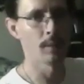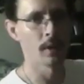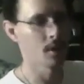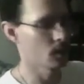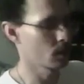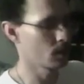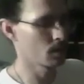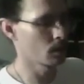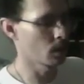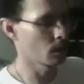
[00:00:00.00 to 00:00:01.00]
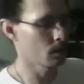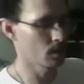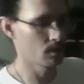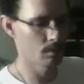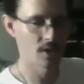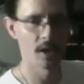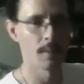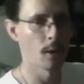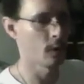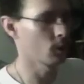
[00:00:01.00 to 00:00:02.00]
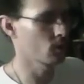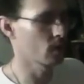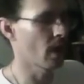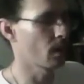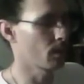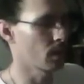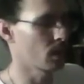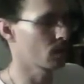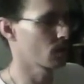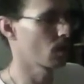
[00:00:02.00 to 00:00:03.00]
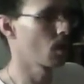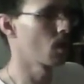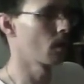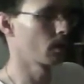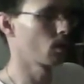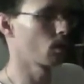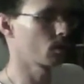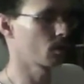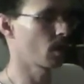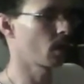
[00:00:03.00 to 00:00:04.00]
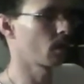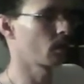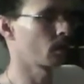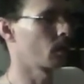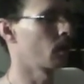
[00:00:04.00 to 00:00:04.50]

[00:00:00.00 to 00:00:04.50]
but it's it's ceremonial style piece. Horsehair and